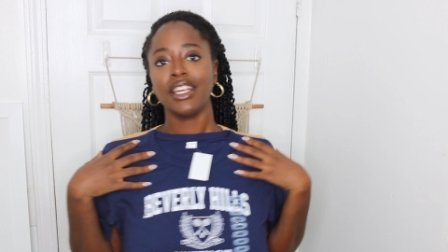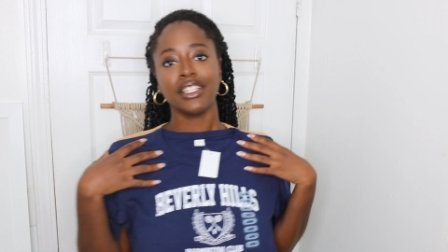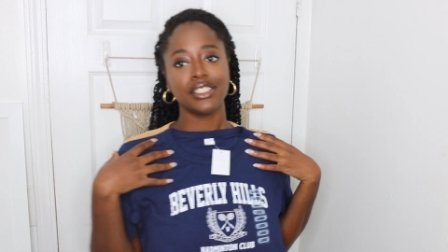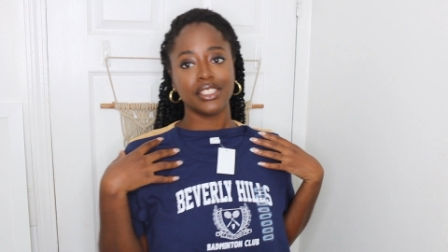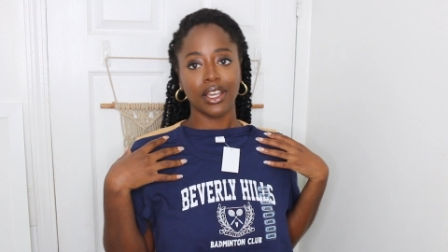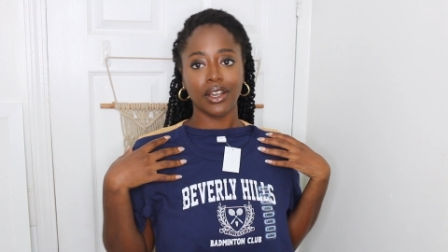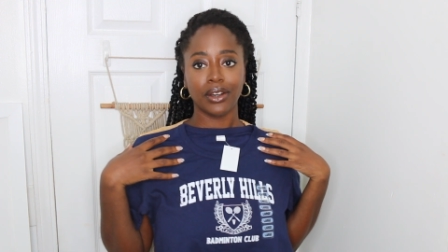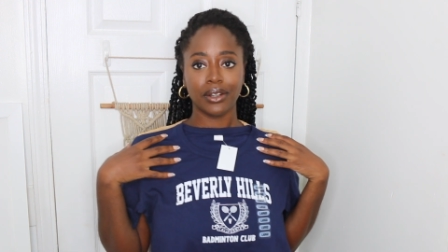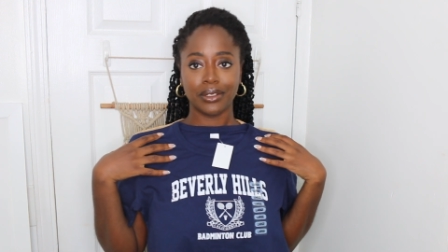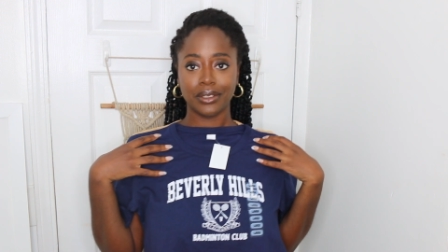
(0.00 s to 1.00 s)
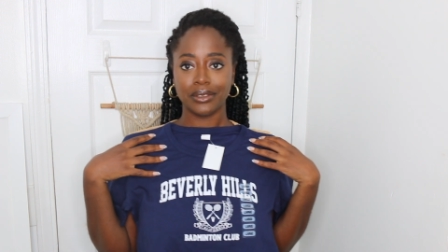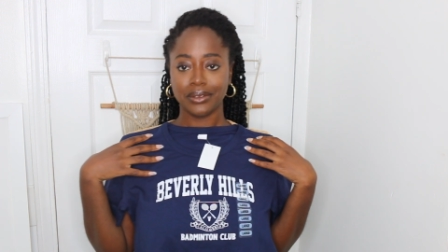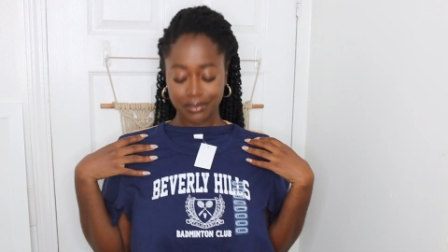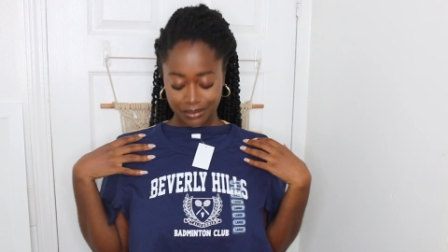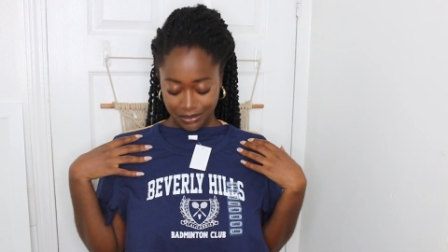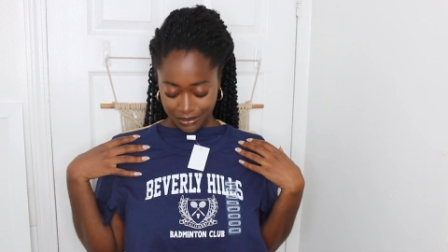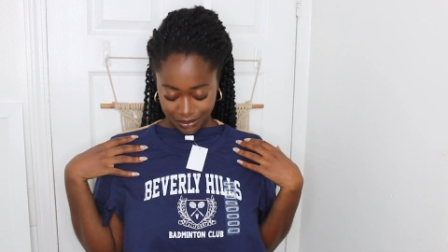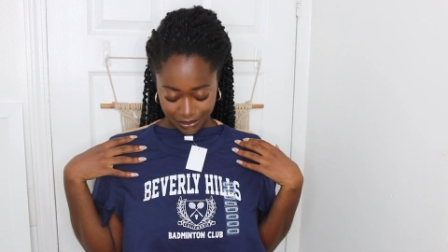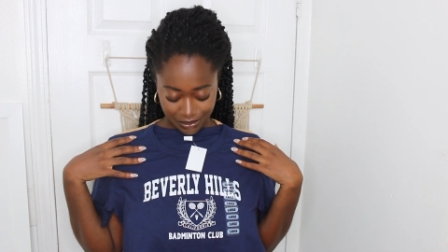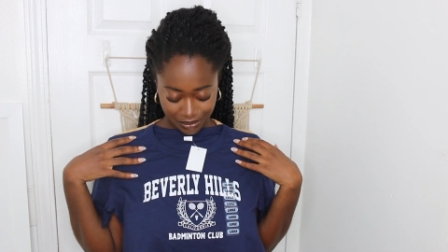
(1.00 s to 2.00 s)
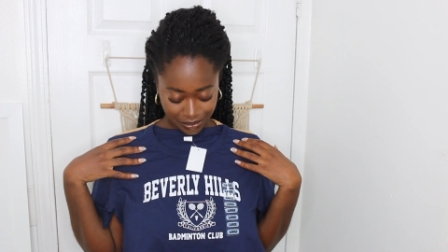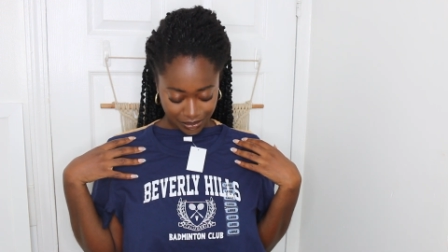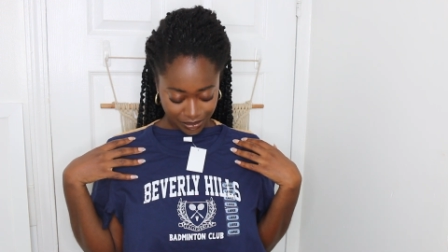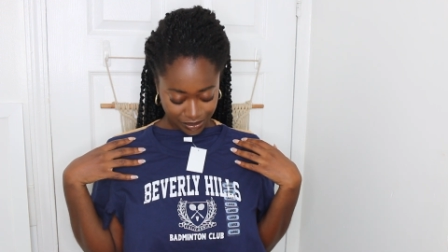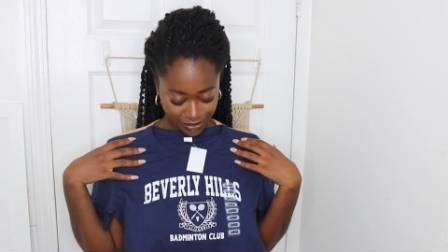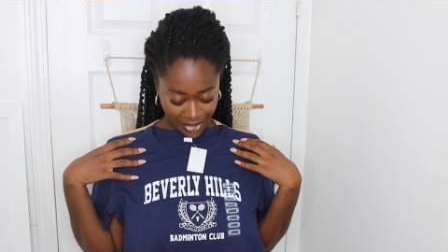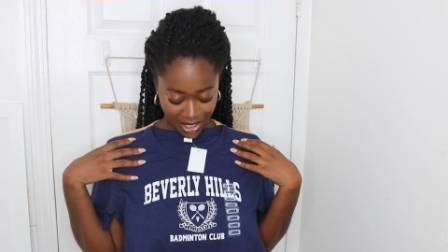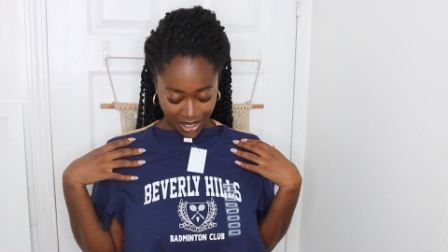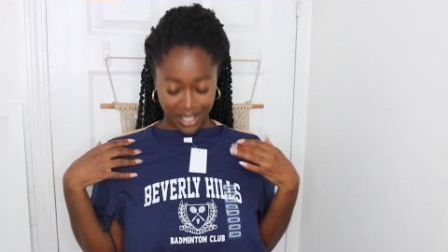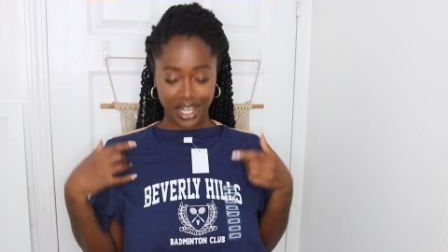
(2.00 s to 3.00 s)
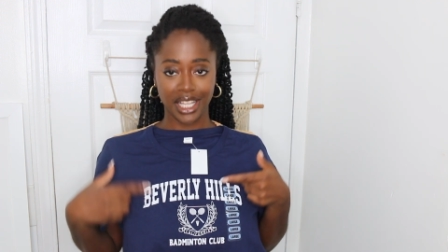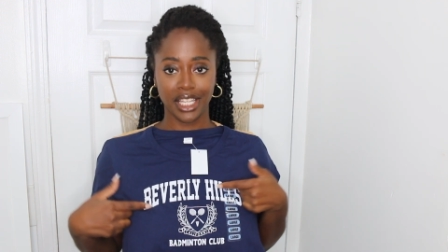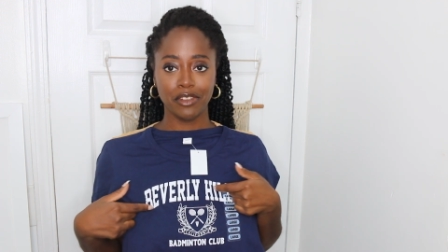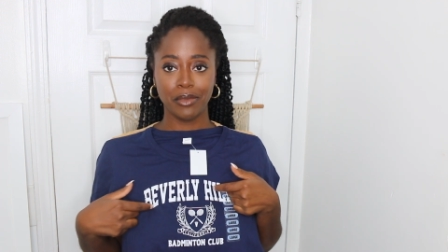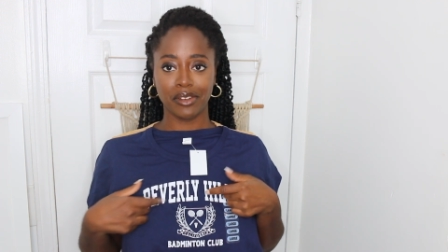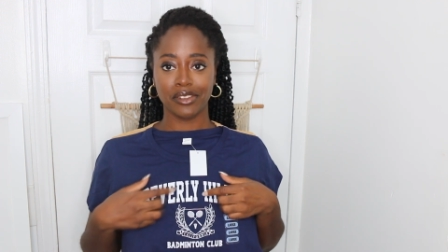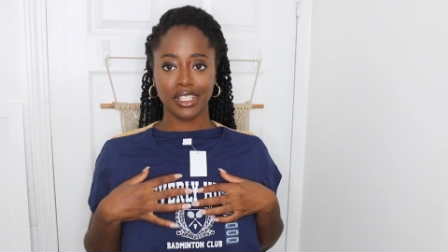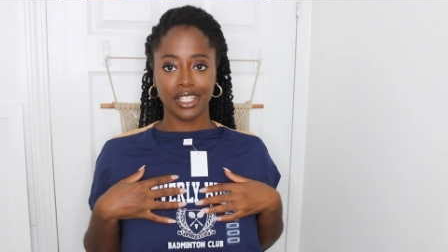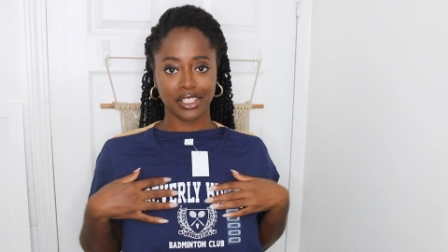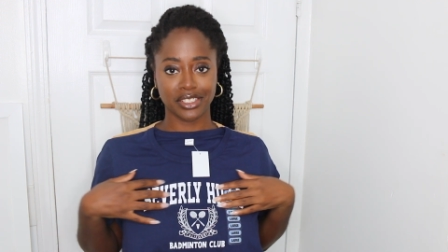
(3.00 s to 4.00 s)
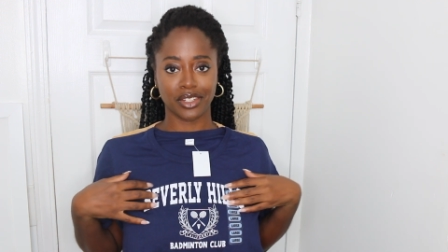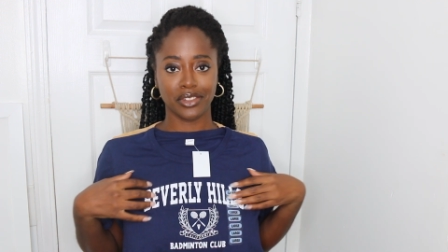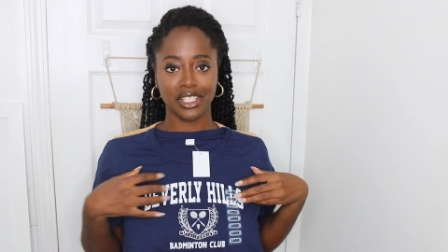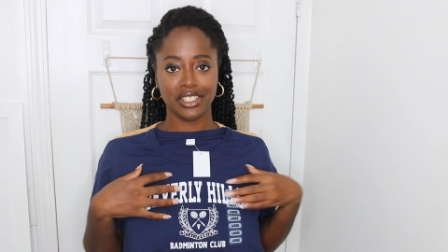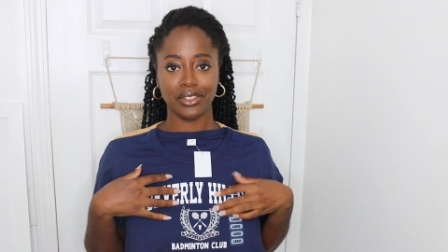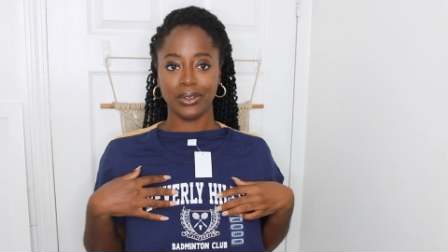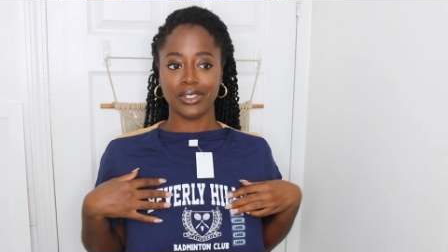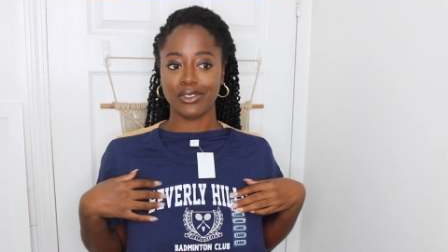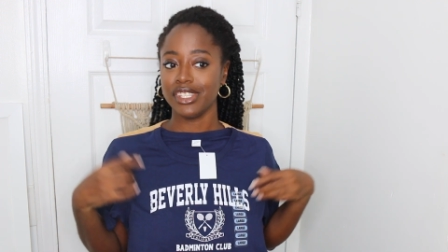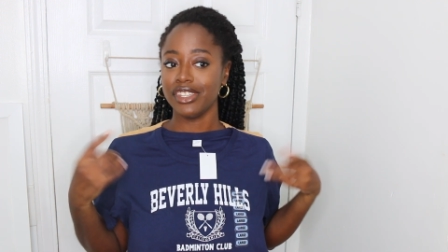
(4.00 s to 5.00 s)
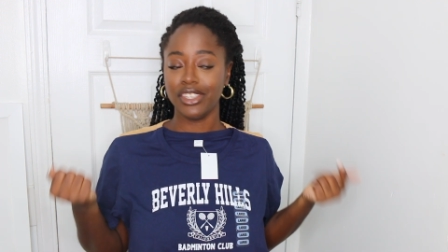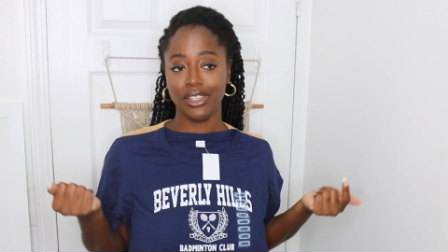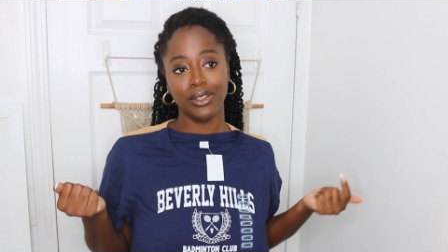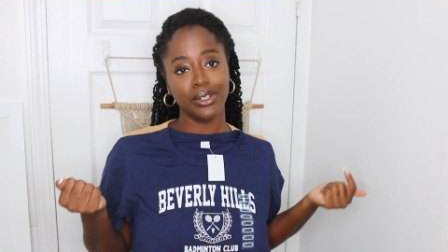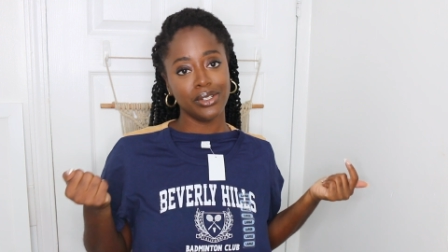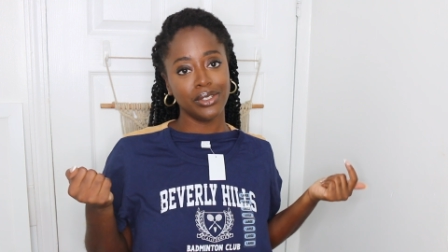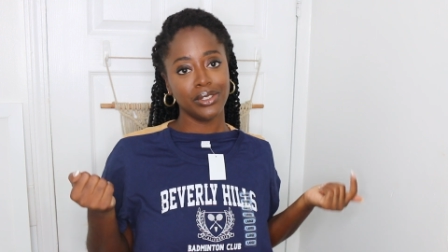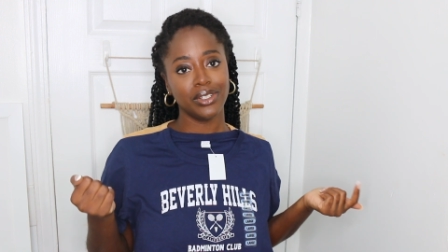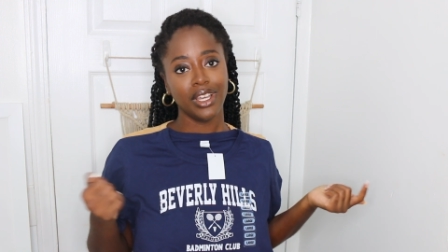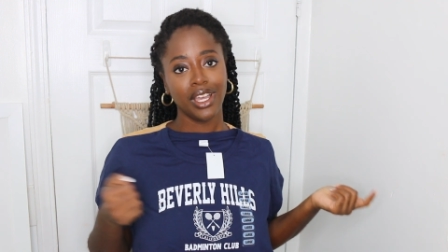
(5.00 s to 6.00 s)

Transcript: So, yeah, and I love Beverly Hills, I really do. It's really cute.